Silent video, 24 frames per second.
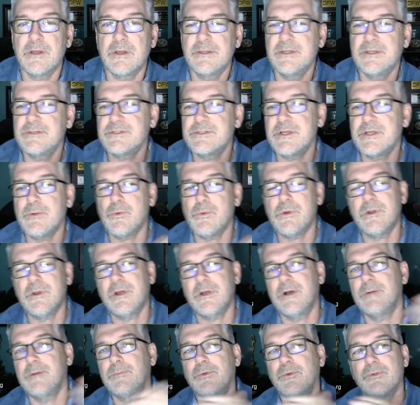There's that word
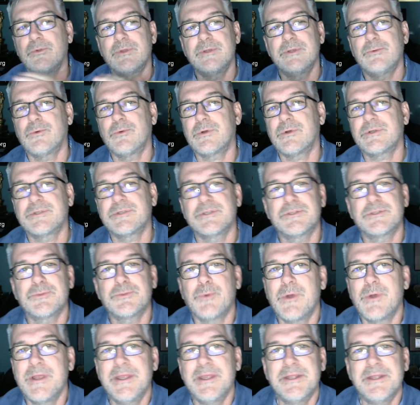humble that works its
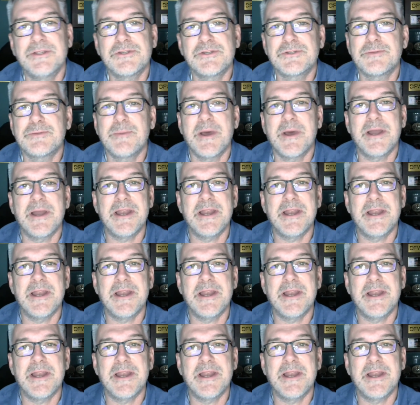way in just about